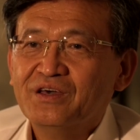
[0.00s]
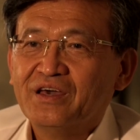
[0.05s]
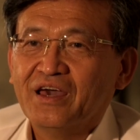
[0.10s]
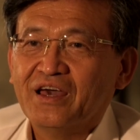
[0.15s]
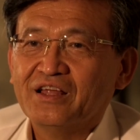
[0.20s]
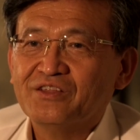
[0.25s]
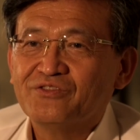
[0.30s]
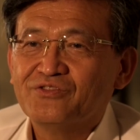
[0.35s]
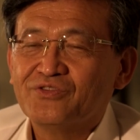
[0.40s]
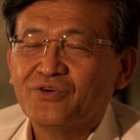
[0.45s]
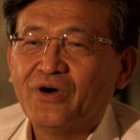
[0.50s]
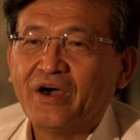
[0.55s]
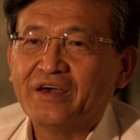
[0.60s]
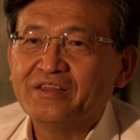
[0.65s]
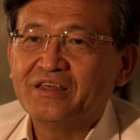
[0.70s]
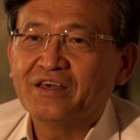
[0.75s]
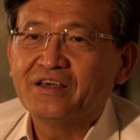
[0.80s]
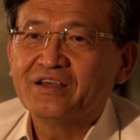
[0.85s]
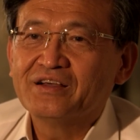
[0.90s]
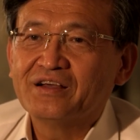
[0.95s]
And so I
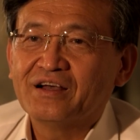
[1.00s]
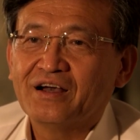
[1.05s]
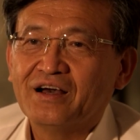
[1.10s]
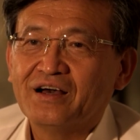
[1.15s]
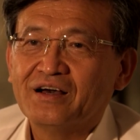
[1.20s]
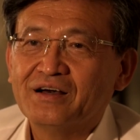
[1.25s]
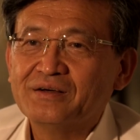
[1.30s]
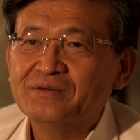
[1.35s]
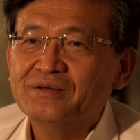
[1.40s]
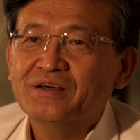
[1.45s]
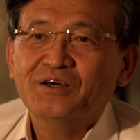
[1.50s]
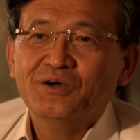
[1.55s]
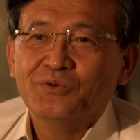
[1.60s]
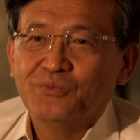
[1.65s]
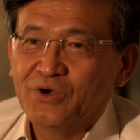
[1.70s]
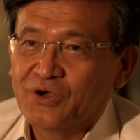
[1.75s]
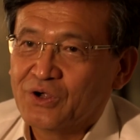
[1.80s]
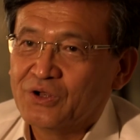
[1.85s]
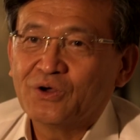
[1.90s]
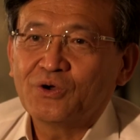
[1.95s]
think
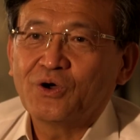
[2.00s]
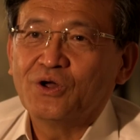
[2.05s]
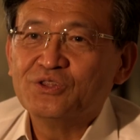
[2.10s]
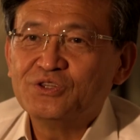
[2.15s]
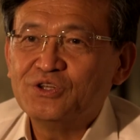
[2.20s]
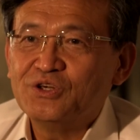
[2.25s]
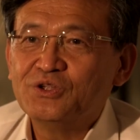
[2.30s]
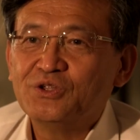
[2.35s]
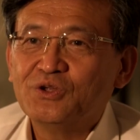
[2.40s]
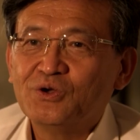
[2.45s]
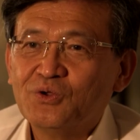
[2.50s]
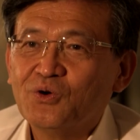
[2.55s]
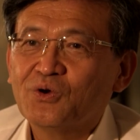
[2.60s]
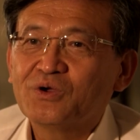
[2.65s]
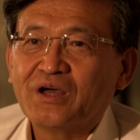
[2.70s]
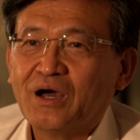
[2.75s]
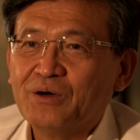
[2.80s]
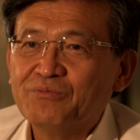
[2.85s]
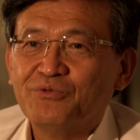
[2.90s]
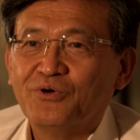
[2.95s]
we're going to continue to
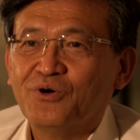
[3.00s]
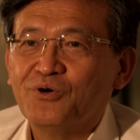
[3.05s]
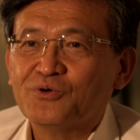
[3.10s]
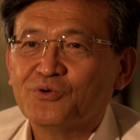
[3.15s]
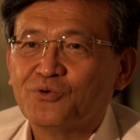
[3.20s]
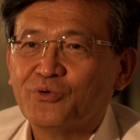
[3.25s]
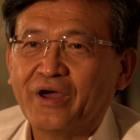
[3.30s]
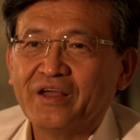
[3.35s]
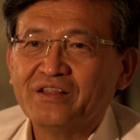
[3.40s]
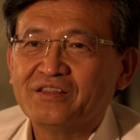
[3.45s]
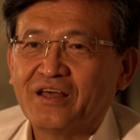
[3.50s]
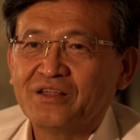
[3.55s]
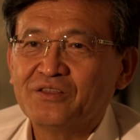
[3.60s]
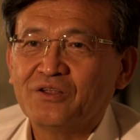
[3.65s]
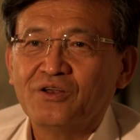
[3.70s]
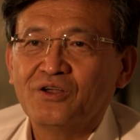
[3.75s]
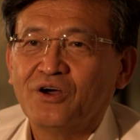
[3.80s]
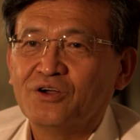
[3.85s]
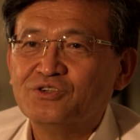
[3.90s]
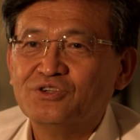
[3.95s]
look out for great
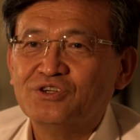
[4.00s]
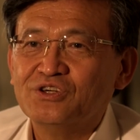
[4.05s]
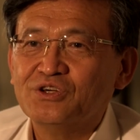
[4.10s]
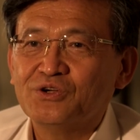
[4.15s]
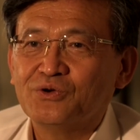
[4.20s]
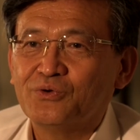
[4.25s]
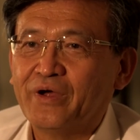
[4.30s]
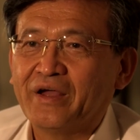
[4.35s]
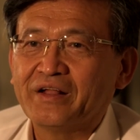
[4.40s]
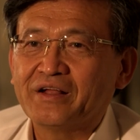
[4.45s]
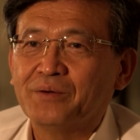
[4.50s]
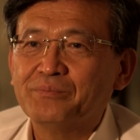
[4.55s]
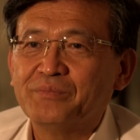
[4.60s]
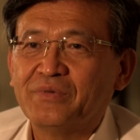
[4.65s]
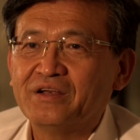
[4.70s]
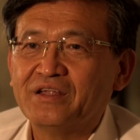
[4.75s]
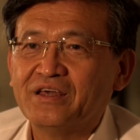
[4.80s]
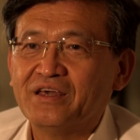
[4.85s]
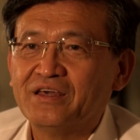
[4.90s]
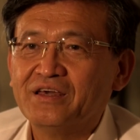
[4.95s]
technology, great
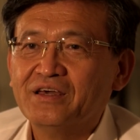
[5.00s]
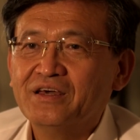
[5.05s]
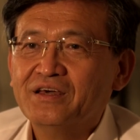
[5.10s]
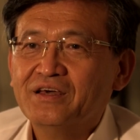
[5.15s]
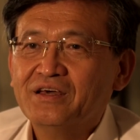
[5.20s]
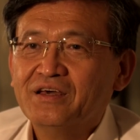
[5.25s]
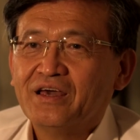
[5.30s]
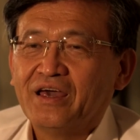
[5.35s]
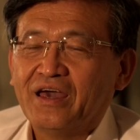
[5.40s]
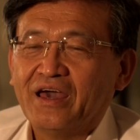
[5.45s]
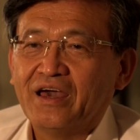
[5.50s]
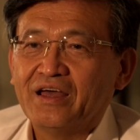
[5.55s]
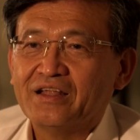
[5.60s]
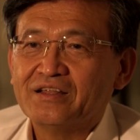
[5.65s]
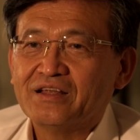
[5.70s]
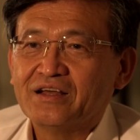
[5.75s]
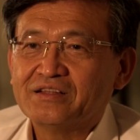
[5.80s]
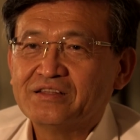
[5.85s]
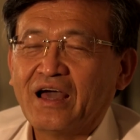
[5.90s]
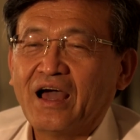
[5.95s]
company,
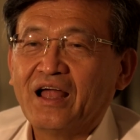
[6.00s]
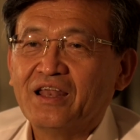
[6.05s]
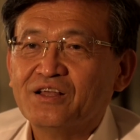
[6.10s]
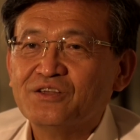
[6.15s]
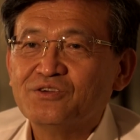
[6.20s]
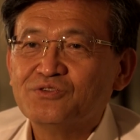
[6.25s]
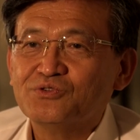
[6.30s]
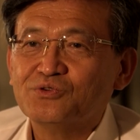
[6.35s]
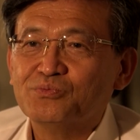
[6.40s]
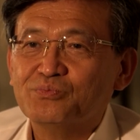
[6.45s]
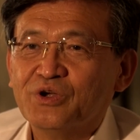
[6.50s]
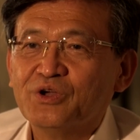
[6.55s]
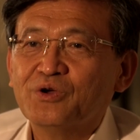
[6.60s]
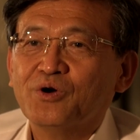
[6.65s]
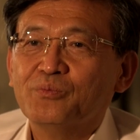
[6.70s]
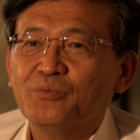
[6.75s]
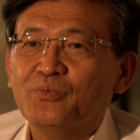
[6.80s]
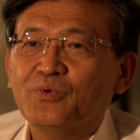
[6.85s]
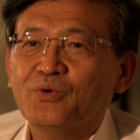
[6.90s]
and talents to bring on